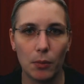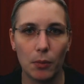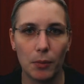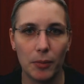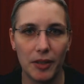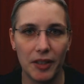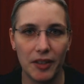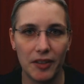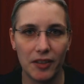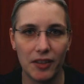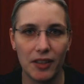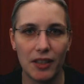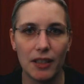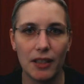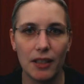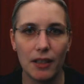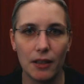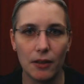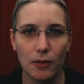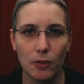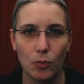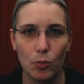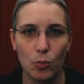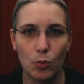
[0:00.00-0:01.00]
probably
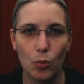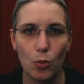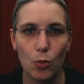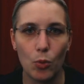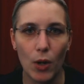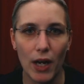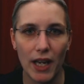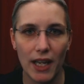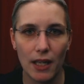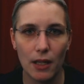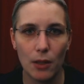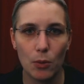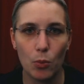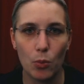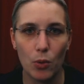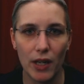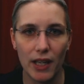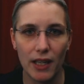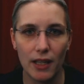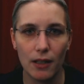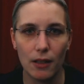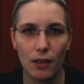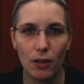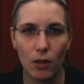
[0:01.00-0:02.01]
see a way
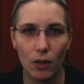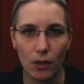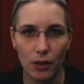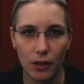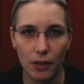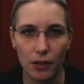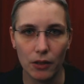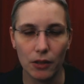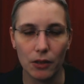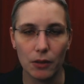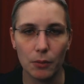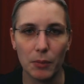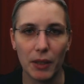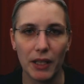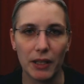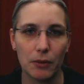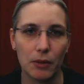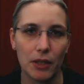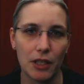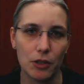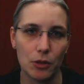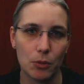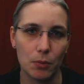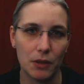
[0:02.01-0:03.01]
way longer
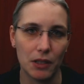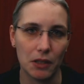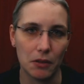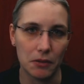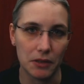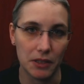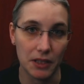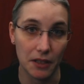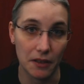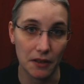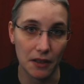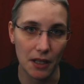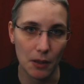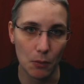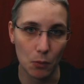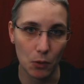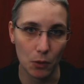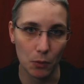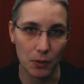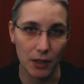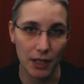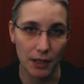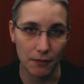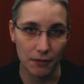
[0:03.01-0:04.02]
migration period than
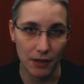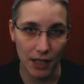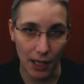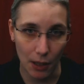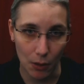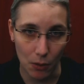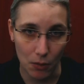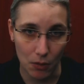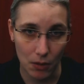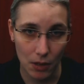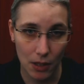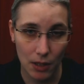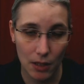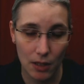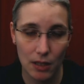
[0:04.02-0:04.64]
what we have now